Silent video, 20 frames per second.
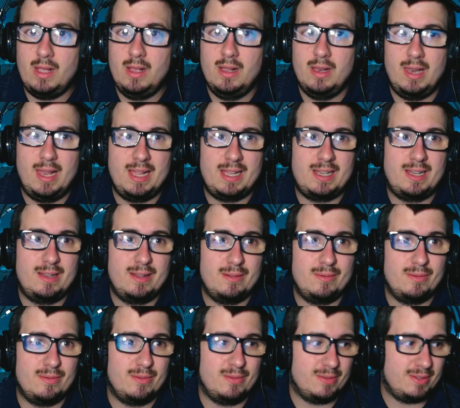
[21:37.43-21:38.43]
Like,
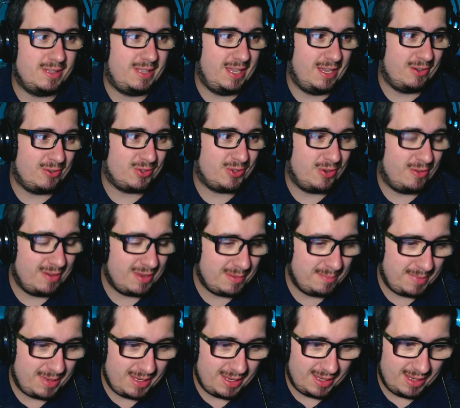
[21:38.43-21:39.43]
they are showing
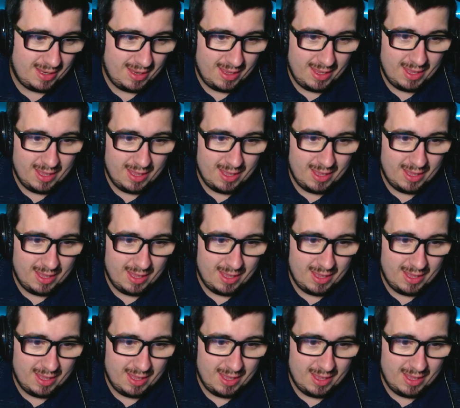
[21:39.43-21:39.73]
me